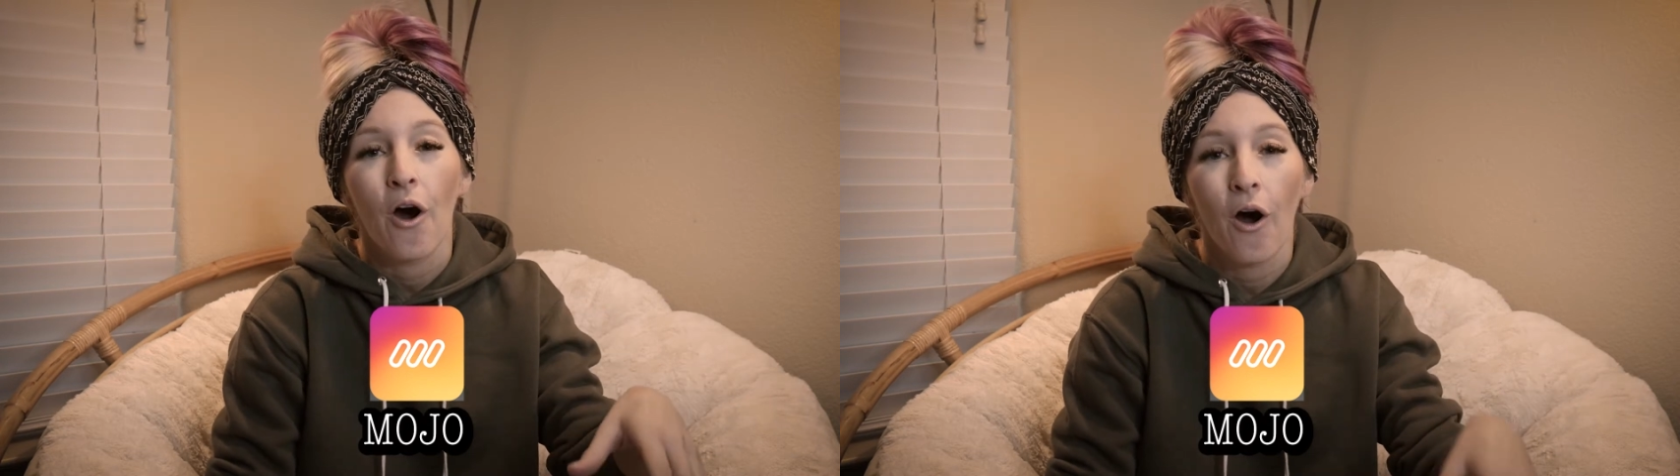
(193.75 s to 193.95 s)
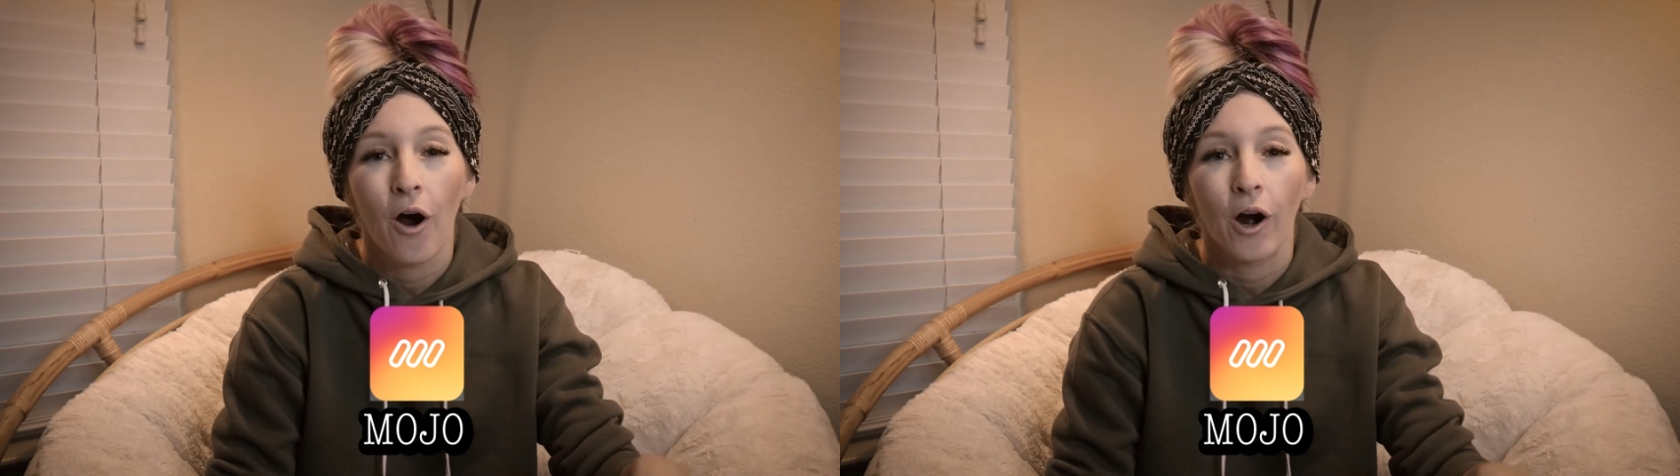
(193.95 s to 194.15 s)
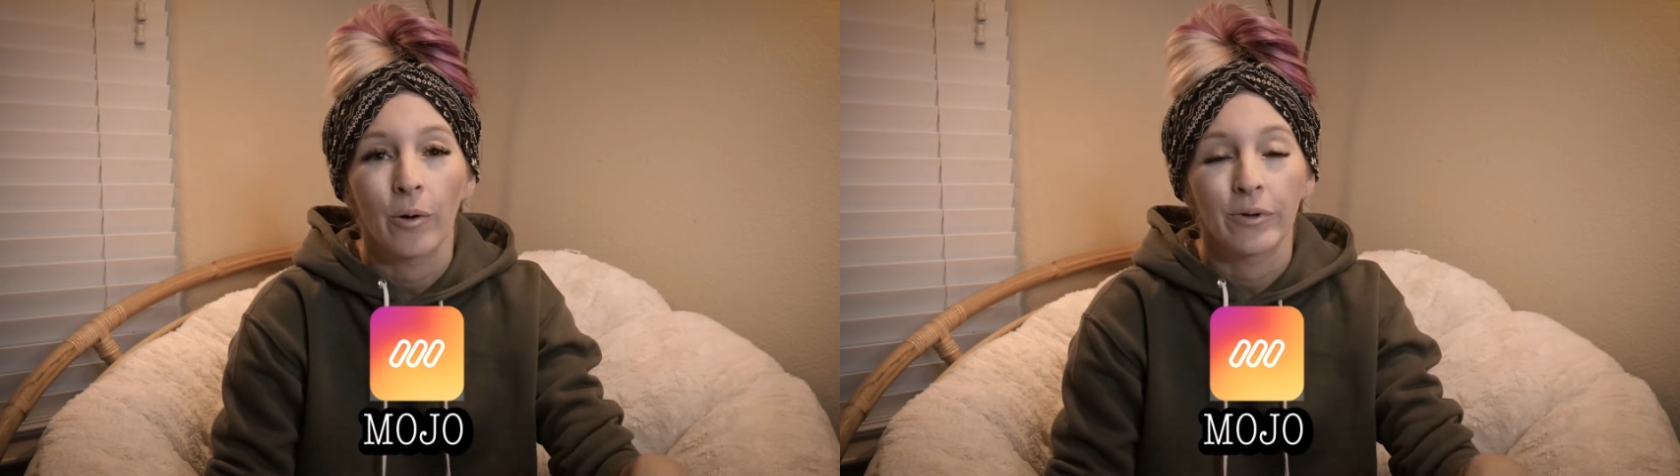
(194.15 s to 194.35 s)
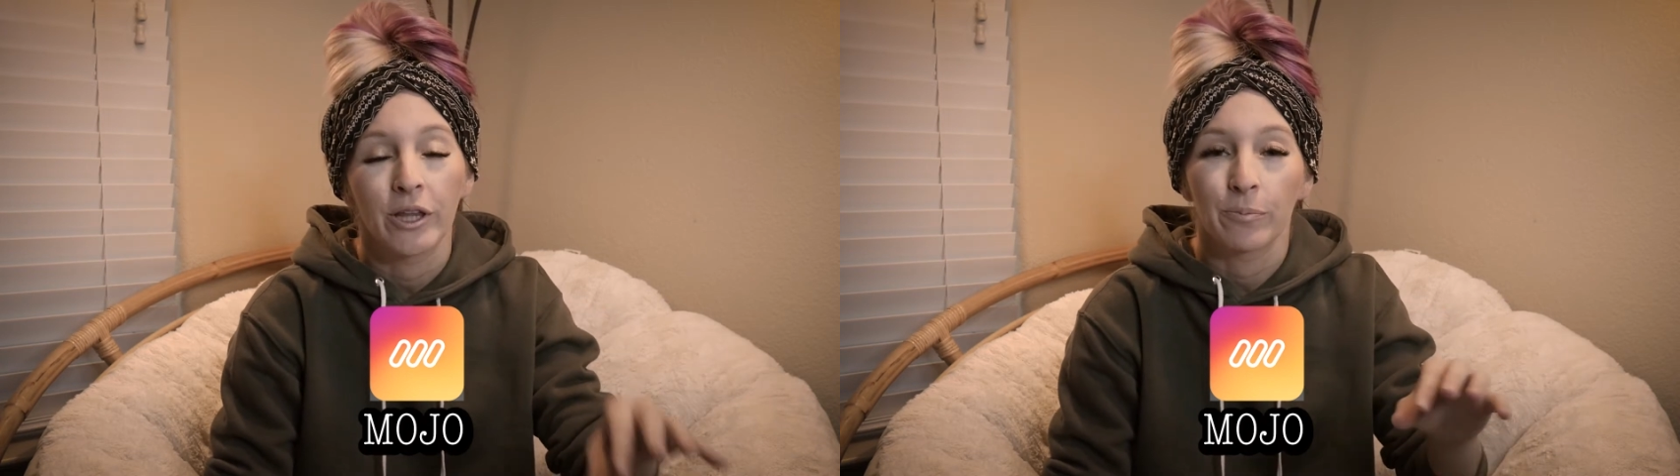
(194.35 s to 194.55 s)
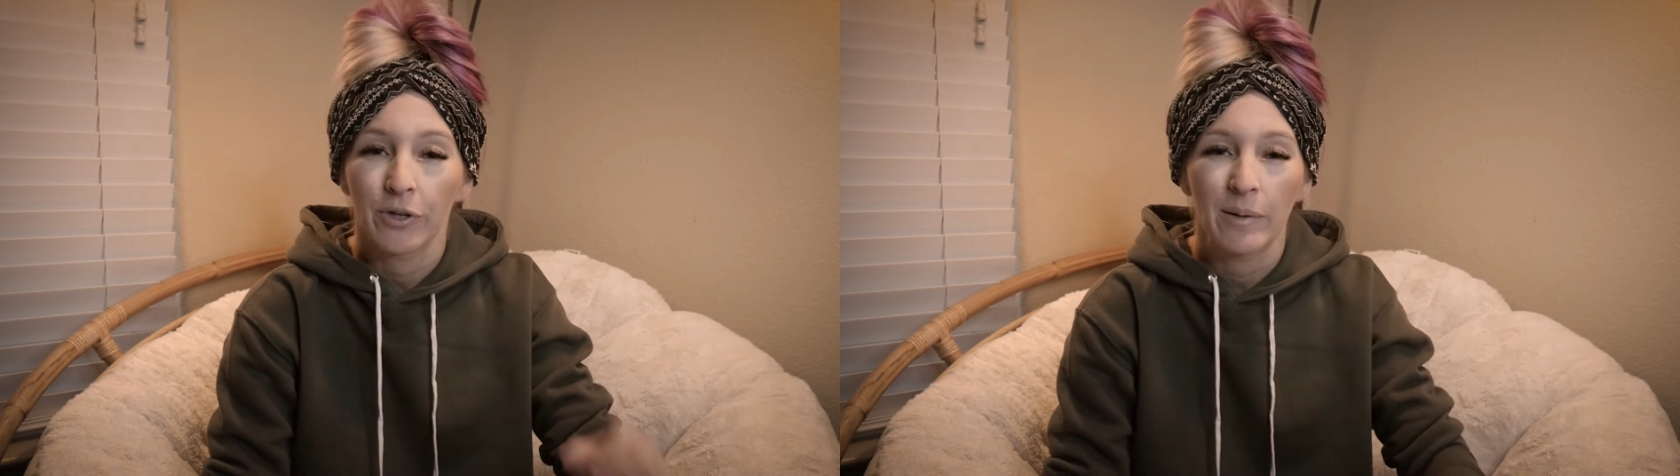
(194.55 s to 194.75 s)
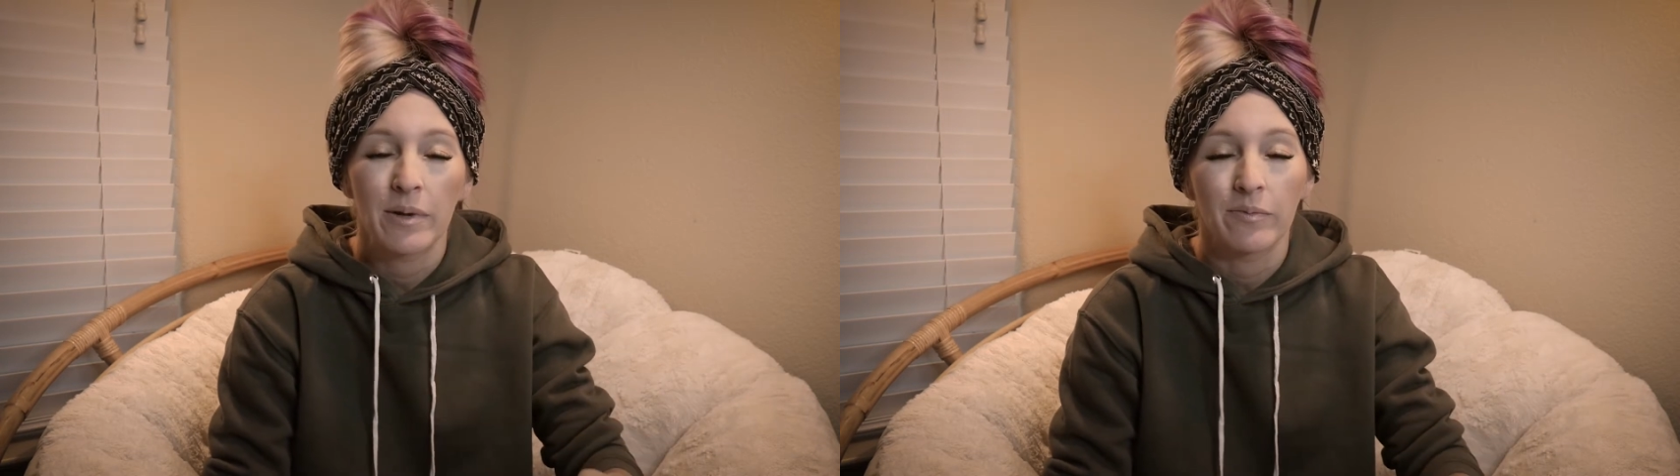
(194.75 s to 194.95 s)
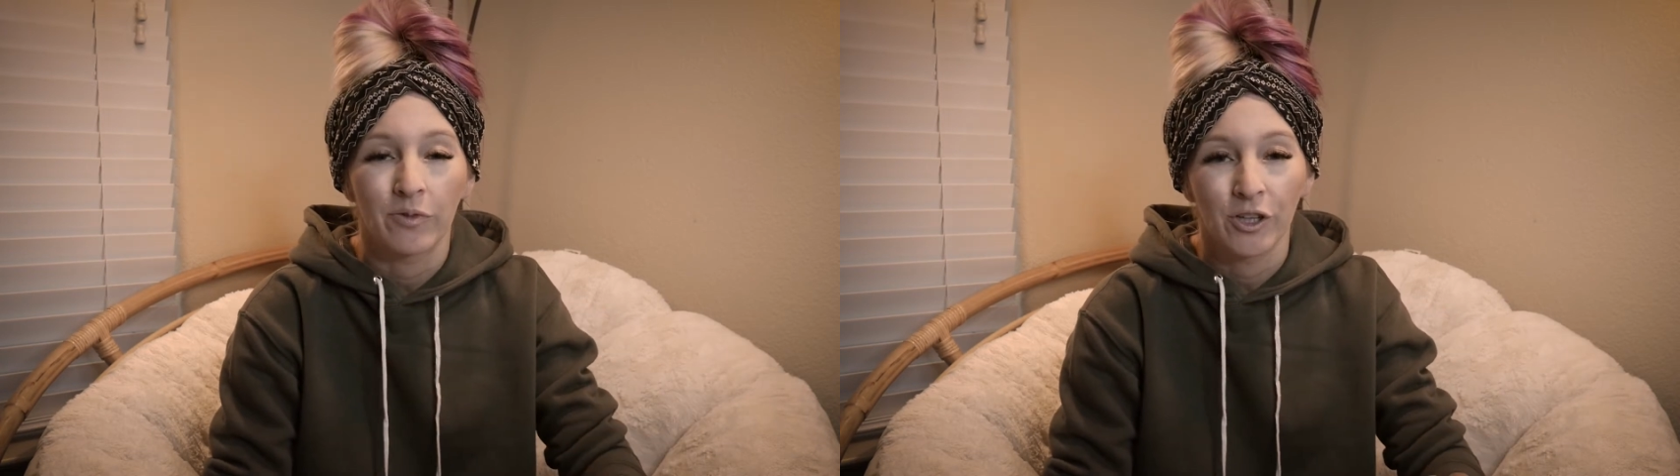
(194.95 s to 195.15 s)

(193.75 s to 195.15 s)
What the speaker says: are with the premium